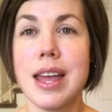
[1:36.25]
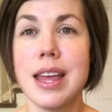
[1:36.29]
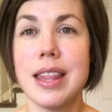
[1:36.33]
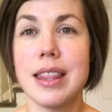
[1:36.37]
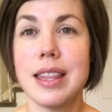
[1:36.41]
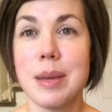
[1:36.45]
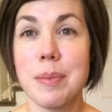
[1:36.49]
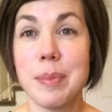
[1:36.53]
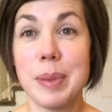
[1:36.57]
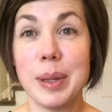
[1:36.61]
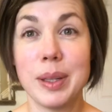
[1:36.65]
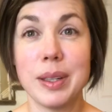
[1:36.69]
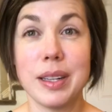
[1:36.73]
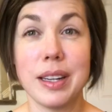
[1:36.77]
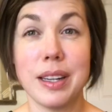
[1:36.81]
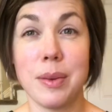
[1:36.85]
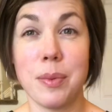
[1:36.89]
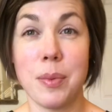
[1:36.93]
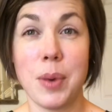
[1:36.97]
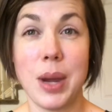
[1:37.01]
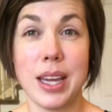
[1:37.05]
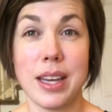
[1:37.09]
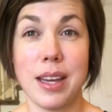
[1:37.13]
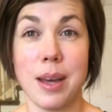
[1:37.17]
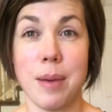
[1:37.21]
The ability to
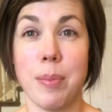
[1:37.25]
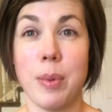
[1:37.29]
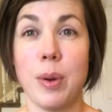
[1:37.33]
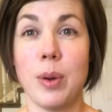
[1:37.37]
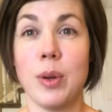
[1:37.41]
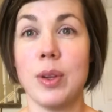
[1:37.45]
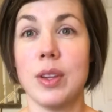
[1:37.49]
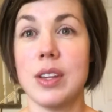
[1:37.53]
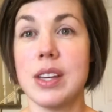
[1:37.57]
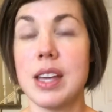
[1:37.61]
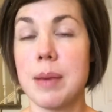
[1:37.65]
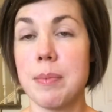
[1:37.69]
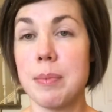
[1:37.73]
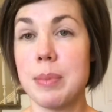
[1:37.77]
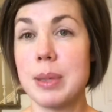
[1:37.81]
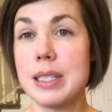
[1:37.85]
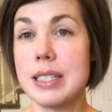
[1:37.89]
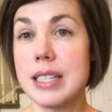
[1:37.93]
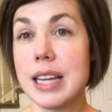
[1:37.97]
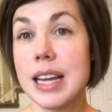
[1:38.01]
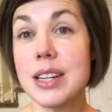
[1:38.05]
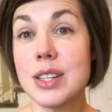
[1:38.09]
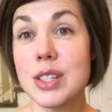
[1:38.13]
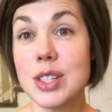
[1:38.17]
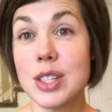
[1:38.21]
wake up early and
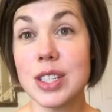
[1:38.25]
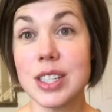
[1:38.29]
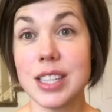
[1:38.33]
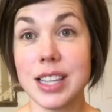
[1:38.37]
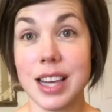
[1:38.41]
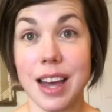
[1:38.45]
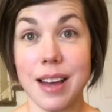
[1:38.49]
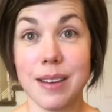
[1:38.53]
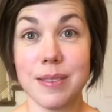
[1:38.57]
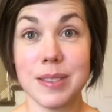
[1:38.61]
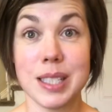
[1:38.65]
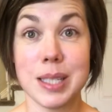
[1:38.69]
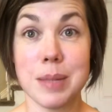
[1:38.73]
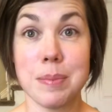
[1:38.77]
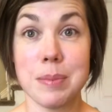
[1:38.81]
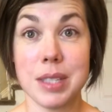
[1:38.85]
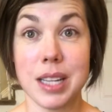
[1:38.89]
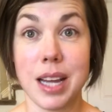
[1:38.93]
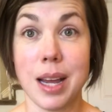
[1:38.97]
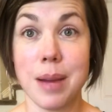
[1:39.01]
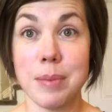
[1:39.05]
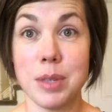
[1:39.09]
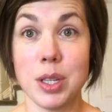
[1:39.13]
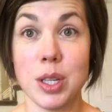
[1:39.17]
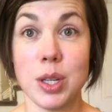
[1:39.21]
potentially have some
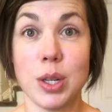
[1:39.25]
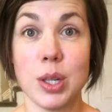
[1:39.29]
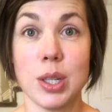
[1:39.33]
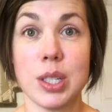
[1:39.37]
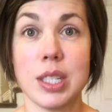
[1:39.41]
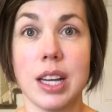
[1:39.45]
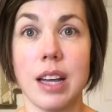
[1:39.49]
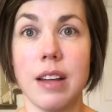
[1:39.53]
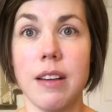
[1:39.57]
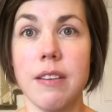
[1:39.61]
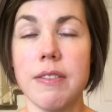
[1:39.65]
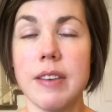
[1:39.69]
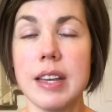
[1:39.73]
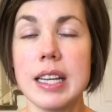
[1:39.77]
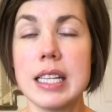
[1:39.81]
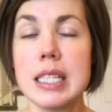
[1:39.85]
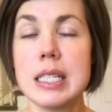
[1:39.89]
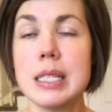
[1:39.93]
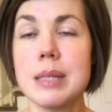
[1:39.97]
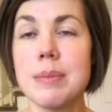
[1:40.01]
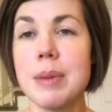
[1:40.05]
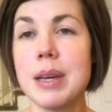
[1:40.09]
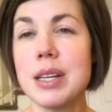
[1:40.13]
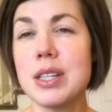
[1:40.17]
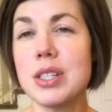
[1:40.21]
time to yourself,
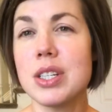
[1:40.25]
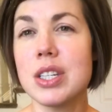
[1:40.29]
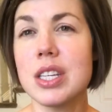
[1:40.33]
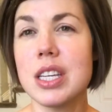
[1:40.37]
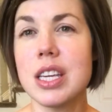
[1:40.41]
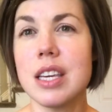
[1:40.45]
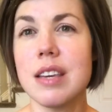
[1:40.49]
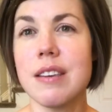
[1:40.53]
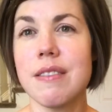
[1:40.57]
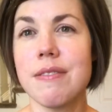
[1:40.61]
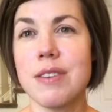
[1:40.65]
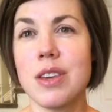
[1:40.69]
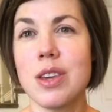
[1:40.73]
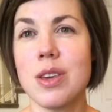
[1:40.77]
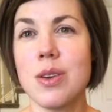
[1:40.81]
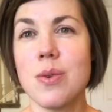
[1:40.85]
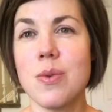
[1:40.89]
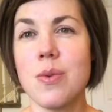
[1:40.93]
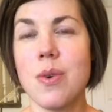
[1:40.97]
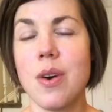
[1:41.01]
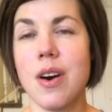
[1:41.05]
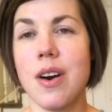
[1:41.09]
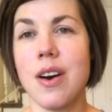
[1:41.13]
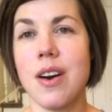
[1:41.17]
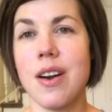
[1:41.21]
especially if you
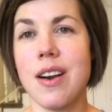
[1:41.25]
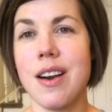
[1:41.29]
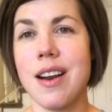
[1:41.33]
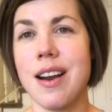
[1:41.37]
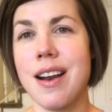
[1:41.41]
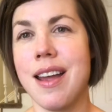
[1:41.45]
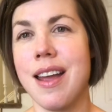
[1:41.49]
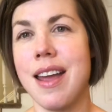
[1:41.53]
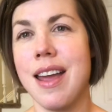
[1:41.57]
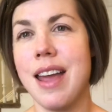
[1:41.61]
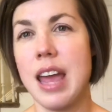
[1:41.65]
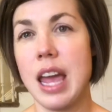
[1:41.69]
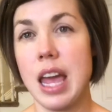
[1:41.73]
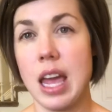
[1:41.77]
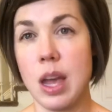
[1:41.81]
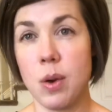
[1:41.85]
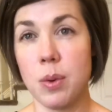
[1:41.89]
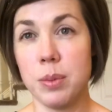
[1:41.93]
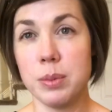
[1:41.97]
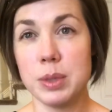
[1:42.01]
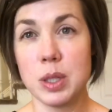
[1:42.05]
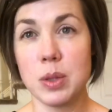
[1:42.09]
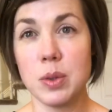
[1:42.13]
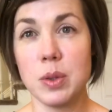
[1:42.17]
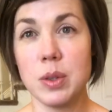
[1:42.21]
are a
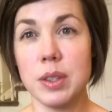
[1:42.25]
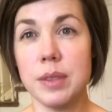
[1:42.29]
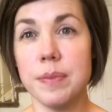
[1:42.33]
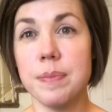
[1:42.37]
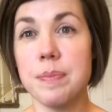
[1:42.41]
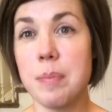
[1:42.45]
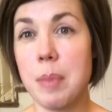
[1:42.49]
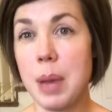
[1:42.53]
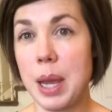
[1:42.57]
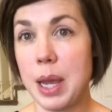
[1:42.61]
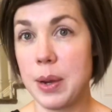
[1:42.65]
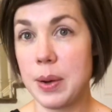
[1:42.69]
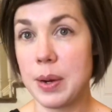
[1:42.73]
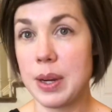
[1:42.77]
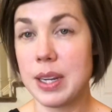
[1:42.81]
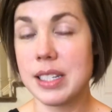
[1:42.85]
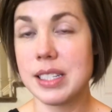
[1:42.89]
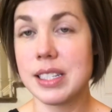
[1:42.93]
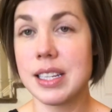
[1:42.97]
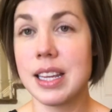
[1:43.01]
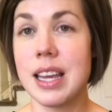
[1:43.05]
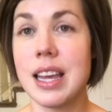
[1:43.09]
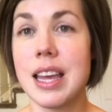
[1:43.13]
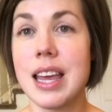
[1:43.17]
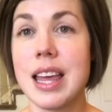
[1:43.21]
homeschool parent
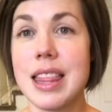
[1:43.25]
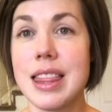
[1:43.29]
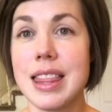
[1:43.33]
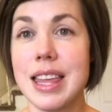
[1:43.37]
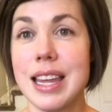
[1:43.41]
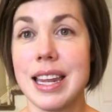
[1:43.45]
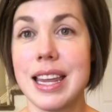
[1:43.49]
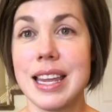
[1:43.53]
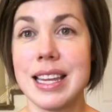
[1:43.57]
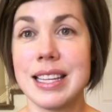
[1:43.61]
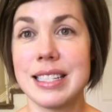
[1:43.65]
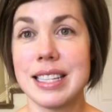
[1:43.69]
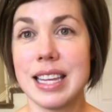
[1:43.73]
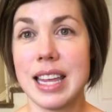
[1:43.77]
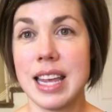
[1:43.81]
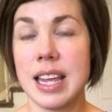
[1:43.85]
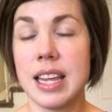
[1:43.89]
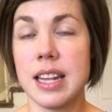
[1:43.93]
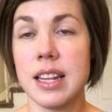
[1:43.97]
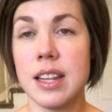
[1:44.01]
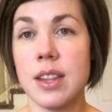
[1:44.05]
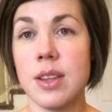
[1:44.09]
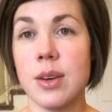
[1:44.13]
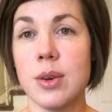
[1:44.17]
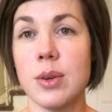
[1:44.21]
that is
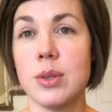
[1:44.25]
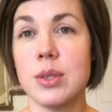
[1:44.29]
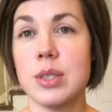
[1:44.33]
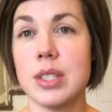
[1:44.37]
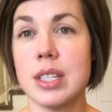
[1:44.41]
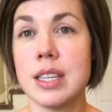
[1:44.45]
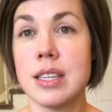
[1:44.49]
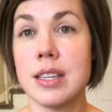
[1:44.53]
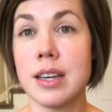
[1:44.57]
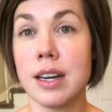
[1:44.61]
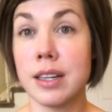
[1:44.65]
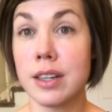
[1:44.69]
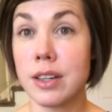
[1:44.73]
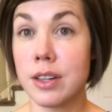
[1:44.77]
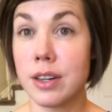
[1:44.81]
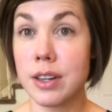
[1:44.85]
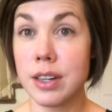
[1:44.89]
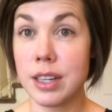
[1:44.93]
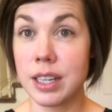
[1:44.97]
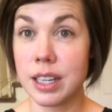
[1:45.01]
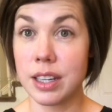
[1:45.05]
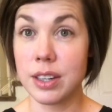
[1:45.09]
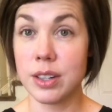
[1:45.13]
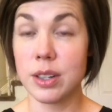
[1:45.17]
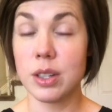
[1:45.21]
in those younger
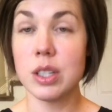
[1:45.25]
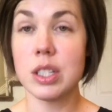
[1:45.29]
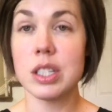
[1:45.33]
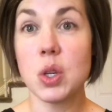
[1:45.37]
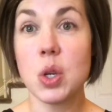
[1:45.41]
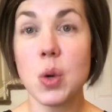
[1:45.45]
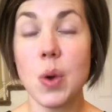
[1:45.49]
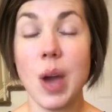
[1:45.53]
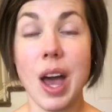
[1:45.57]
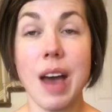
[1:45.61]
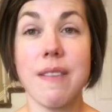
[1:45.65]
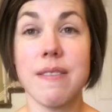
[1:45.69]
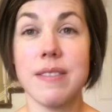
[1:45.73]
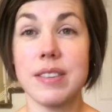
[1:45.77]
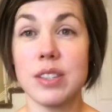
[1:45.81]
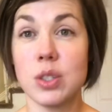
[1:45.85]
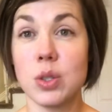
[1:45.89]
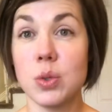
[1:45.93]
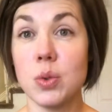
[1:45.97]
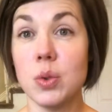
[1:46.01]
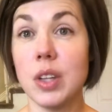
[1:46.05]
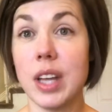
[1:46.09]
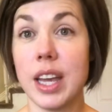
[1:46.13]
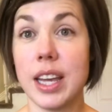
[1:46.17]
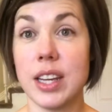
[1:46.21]
years. So you have
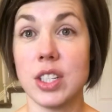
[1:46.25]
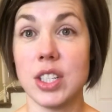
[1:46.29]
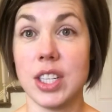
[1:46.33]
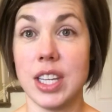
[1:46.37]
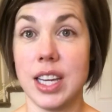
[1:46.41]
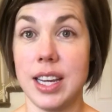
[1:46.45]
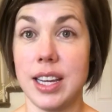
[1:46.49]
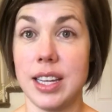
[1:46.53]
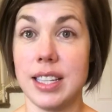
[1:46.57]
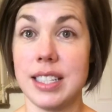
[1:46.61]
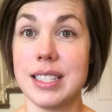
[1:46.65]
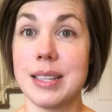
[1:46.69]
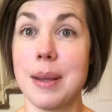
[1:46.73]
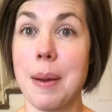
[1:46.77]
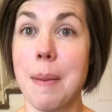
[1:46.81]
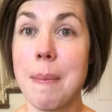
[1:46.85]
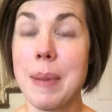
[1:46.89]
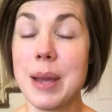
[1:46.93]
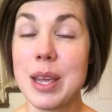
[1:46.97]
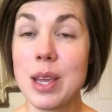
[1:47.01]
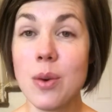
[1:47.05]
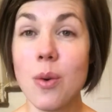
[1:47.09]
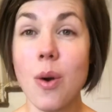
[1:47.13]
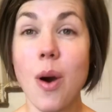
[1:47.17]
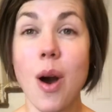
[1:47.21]
school-age kids,
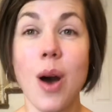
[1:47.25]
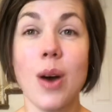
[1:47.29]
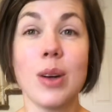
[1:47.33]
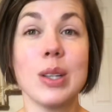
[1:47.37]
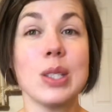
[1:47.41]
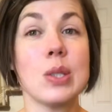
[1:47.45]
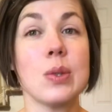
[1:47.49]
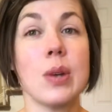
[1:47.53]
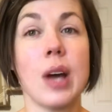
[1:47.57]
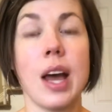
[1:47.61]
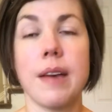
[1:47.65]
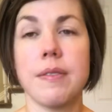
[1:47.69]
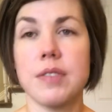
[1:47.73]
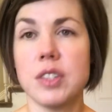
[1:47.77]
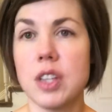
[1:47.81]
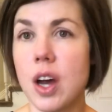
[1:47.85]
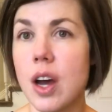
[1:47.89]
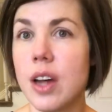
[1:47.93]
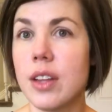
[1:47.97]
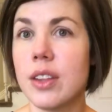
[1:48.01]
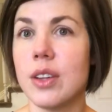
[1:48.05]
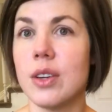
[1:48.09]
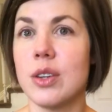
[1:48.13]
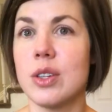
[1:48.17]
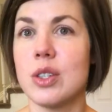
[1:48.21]
but you also have
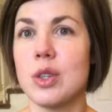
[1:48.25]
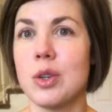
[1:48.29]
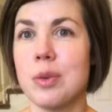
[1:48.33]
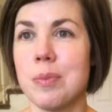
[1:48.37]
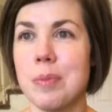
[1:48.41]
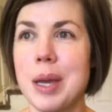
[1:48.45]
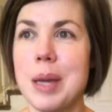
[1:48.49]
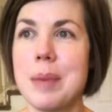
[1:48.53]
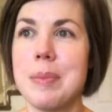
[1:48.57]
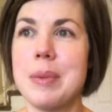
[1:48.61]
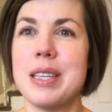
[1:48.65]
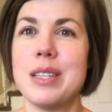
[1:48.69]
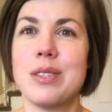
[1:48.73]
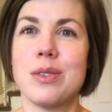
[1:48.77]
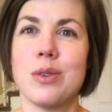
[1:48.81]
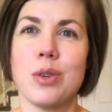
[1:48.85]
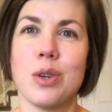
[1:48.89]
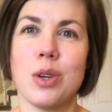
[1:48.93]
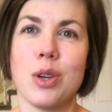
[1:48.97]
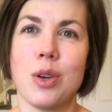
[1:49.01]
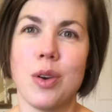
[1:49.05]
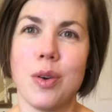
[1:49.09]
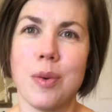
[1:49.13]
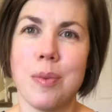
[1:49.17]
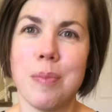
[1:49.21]
toddlers or babies, or
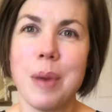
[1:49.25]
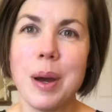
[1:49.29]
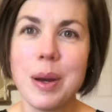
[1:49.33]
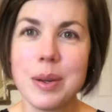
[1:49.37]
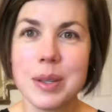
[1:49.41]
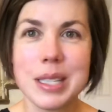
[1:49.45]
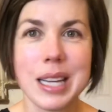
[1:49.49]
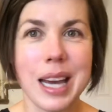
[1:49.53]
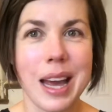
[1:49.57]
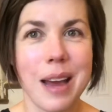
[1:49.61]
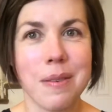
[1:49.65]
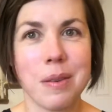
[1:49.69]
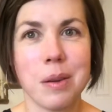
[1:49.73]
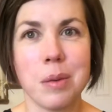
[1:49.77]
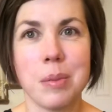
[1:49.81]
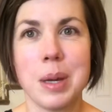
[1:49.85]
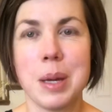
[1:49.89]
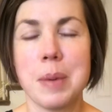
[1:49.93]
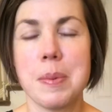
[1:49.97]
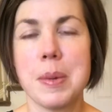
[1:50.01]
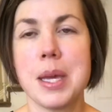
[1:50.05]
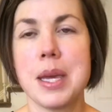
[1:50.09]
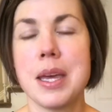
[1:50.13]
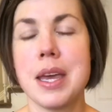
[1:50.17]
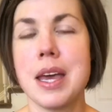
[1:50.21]
you're about to have a
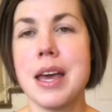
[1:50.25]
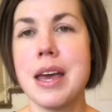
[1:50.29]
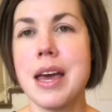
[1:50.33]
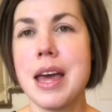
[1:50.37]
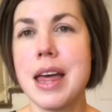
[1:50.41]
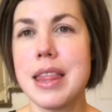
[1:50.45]
baby.